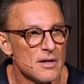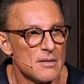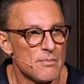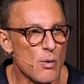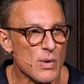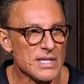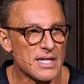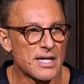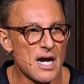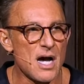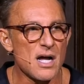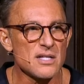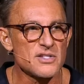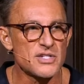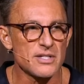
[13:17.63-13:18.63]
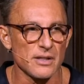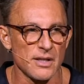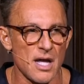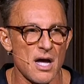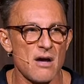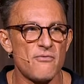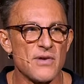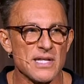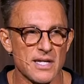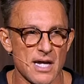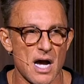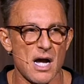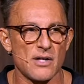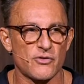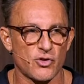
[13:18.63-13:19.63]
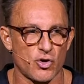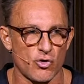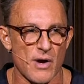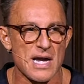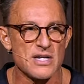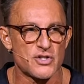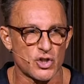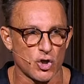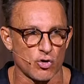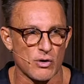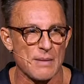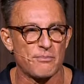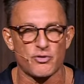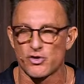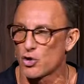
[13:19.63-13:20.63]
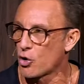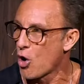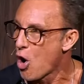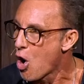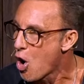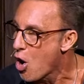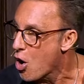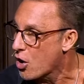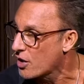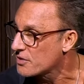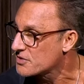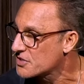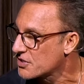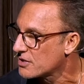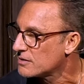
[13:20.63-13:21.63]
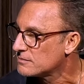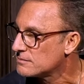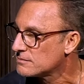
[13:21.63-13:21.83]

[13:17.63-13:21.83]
But when God's love and God's grace grips your heart,